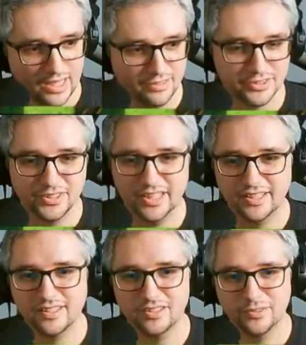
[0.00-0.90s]
Have a good
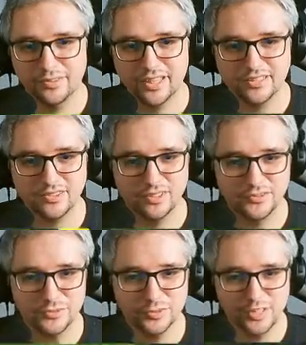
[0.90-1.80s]
night, Gillo. Thanks a
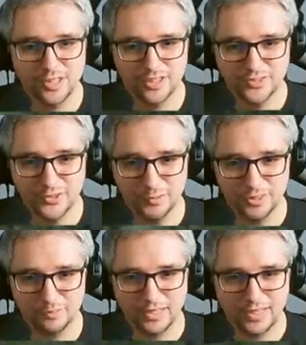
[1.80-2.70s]
lot for uh,
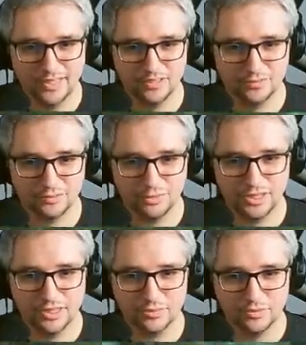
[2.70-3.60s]
stopping by, or
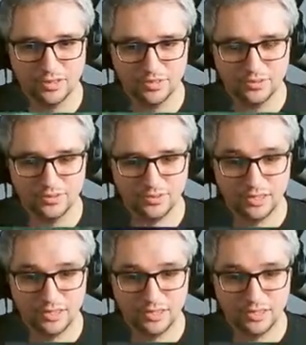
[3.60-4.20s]
being here rather.